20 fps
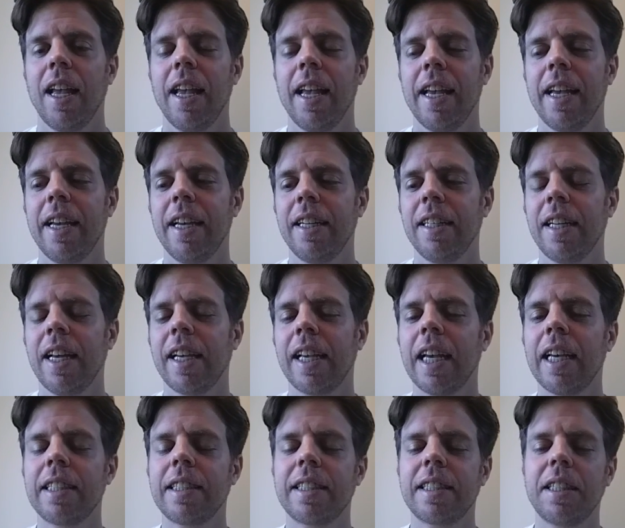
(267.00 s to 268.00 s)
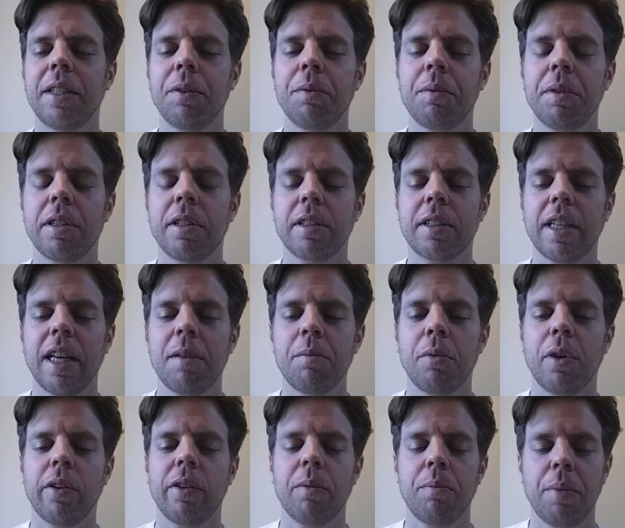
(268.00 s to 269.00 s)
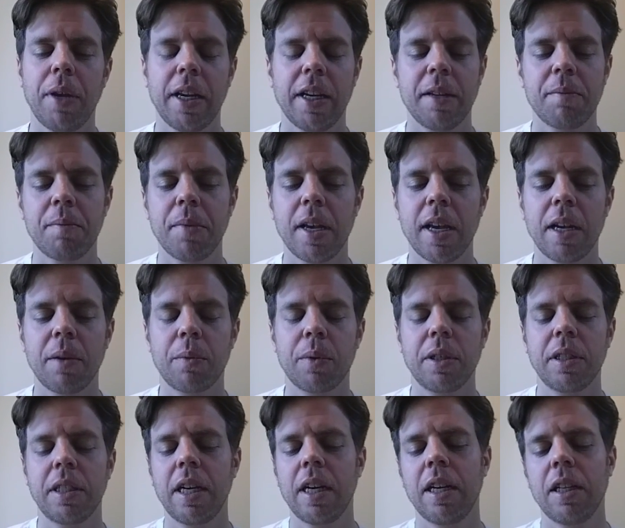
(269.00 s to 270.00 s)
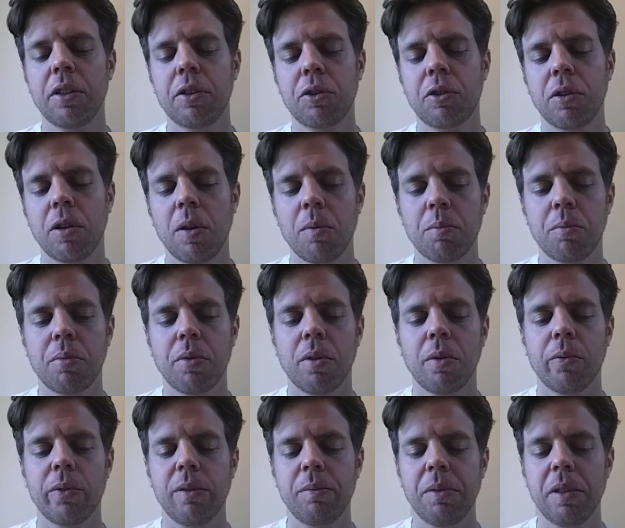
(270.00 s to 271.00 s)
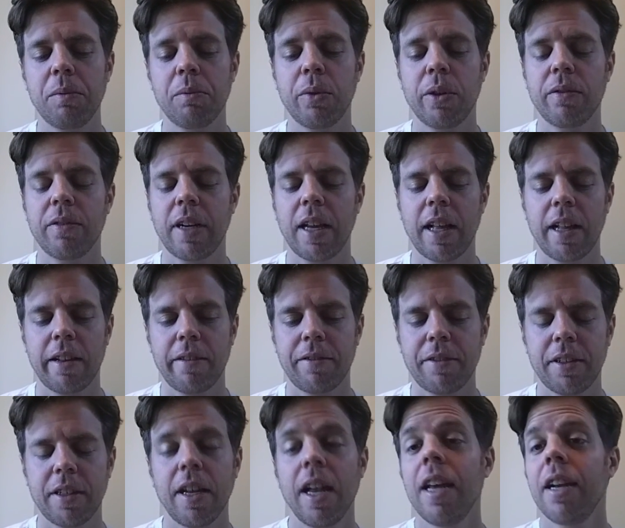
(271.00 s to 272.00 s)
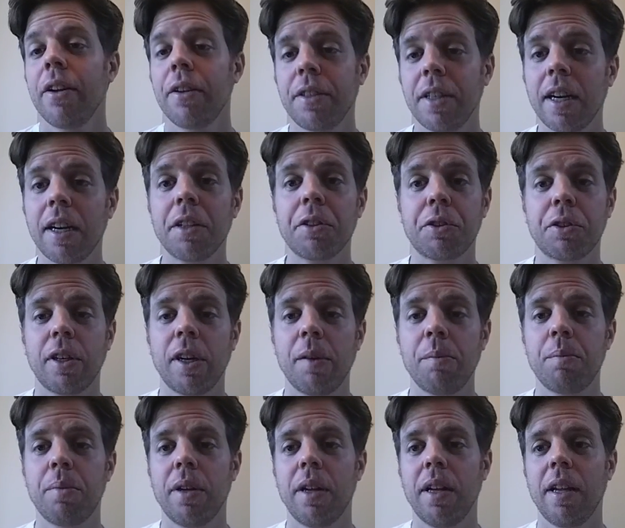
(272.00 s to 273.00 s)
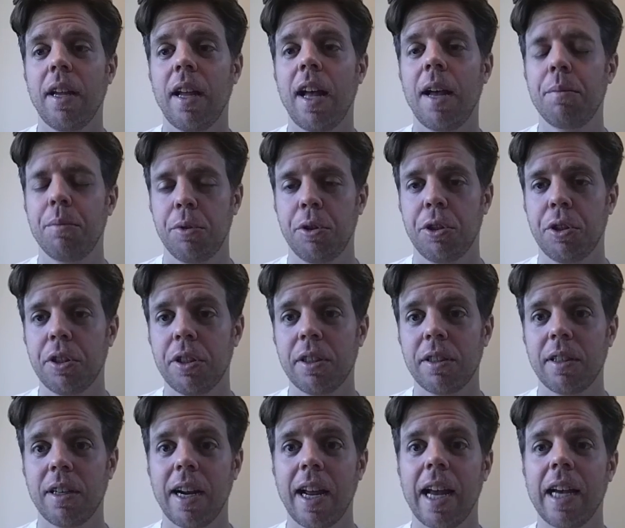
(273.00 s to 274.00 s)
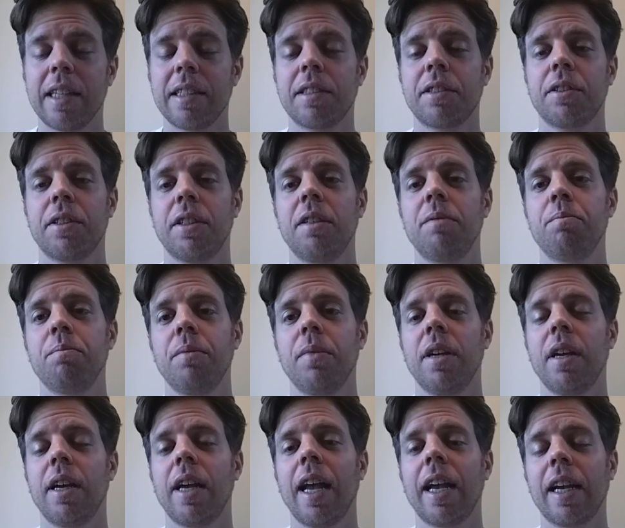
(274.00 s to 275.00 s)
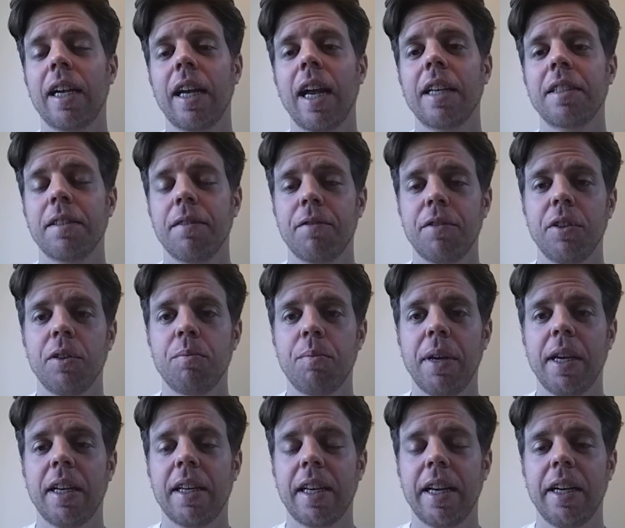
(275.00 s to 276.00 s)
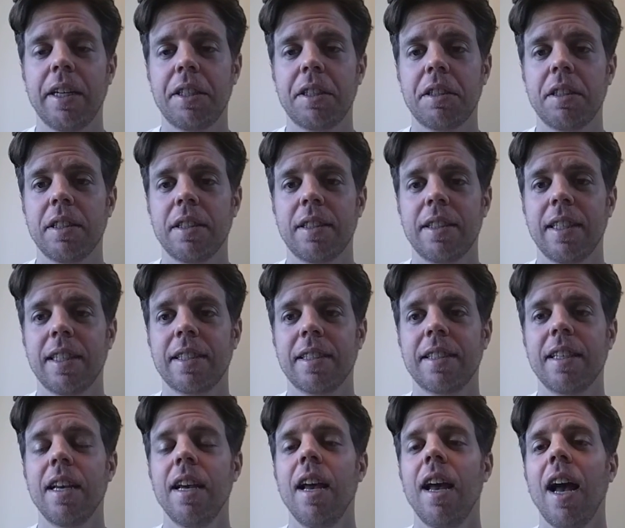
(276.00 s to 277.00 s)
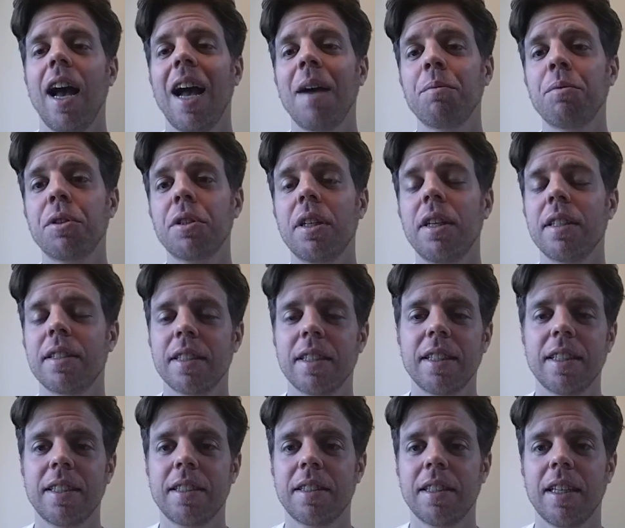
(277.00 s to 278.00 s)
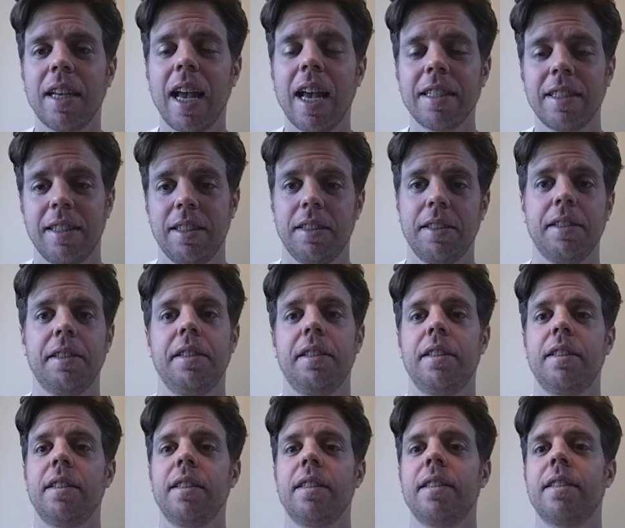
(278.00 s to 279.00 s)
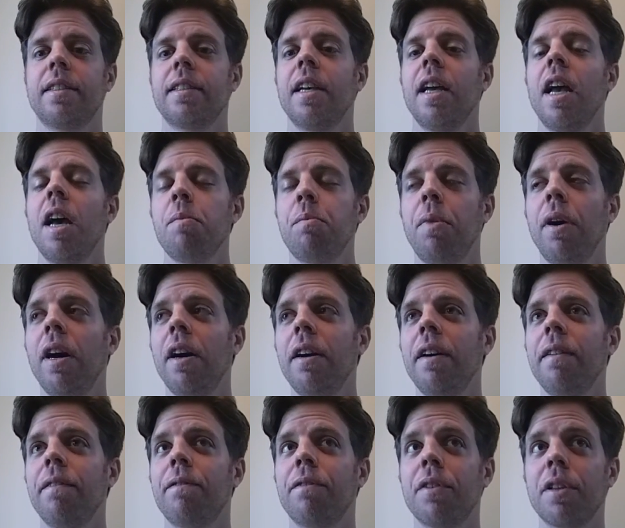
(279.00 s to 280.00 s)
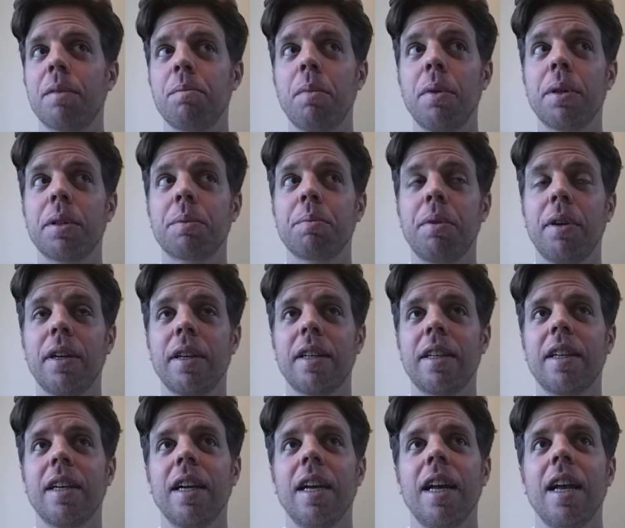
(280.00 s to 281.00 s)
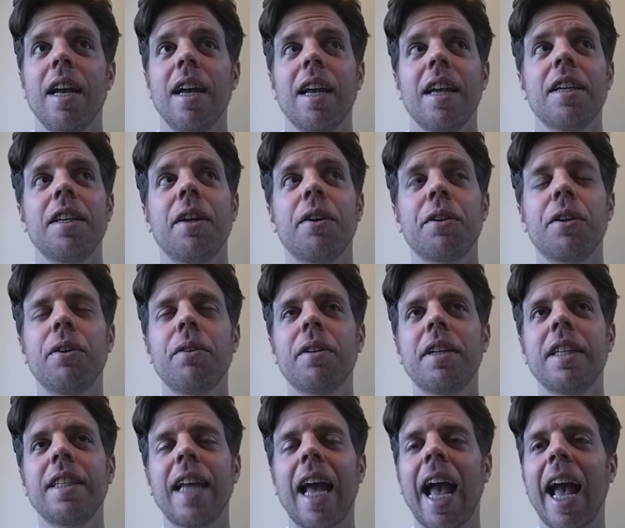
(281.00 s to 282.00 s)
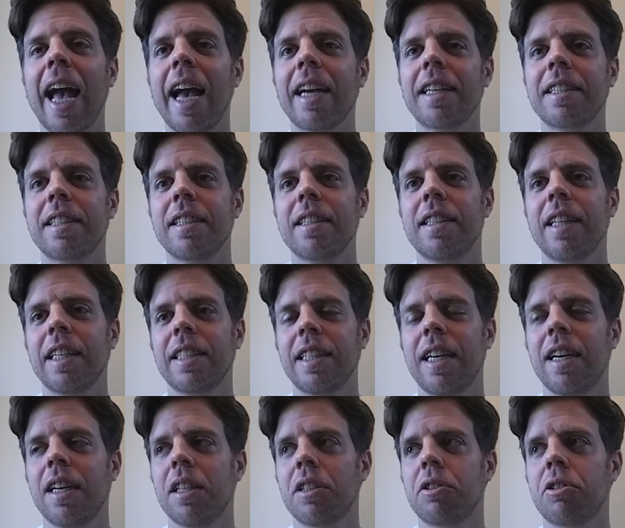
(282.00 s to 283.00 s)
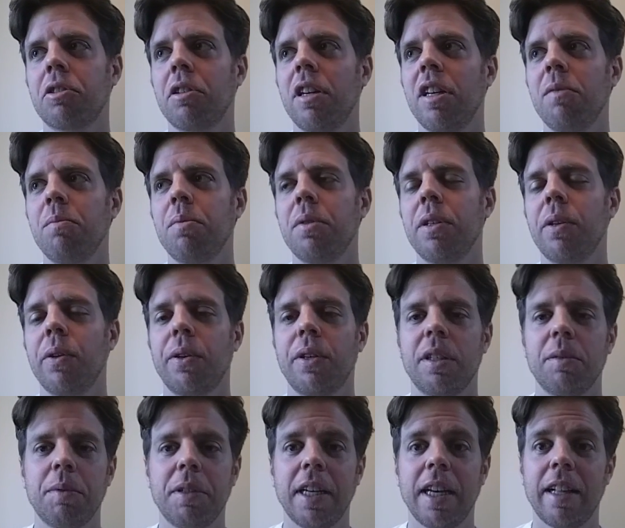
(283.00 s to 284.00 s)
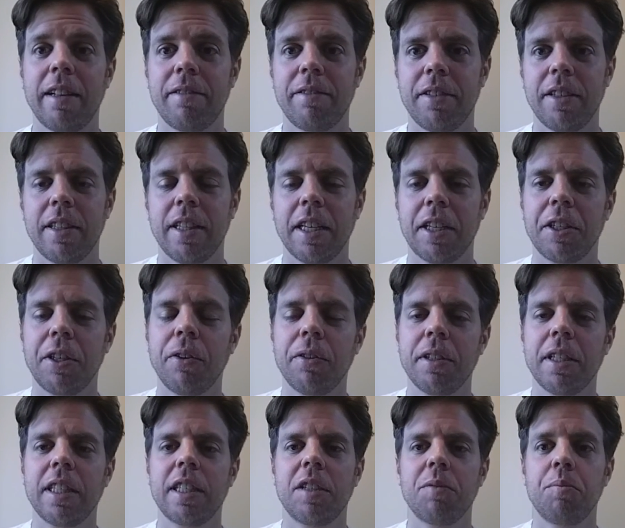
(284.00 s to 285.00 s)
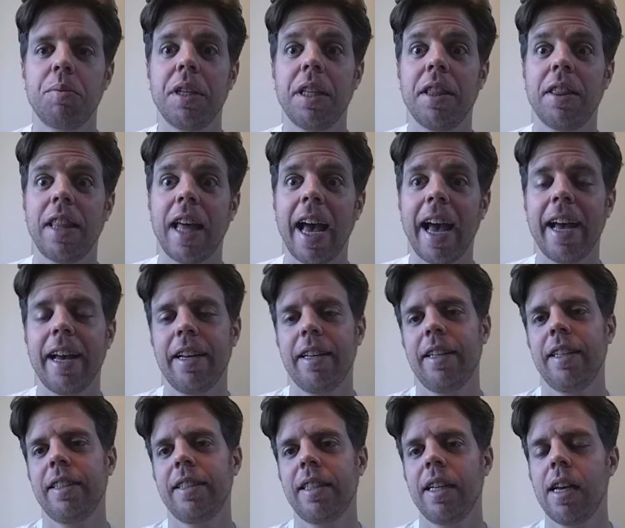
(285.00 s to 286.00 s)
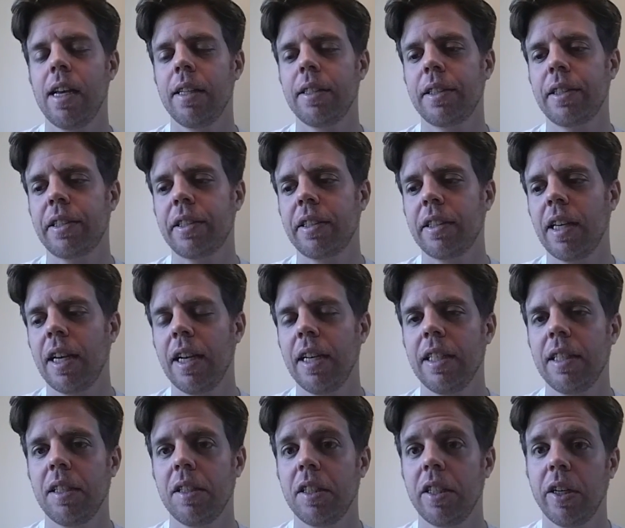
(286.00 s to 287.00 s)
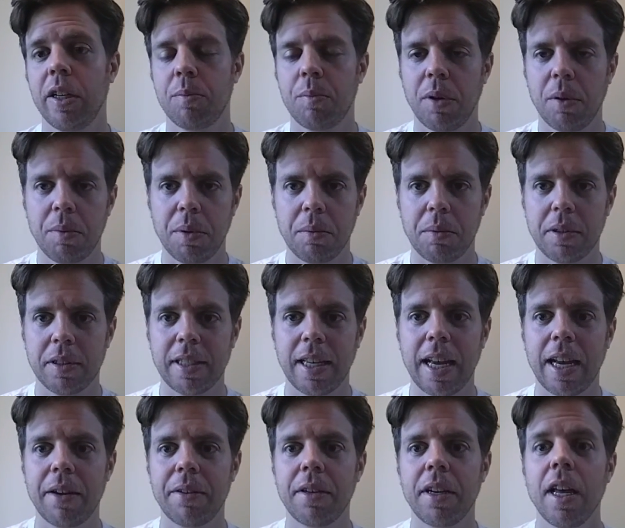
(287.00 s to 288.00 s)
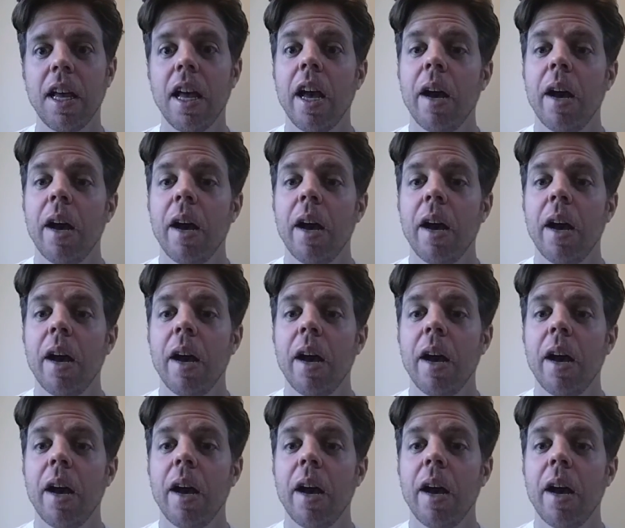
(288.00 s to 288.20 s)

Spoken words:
And I guess he would be looked at more of a beta man, where Donald Trump would be more of an alpha. Now, Donald Trump, I'm sure, has a few beta characteristics. I'm sure has insecurities, but for the most part, you don't need to act like Donald Trump in order to be alpha. Like you don't need to be that intense and to put people down.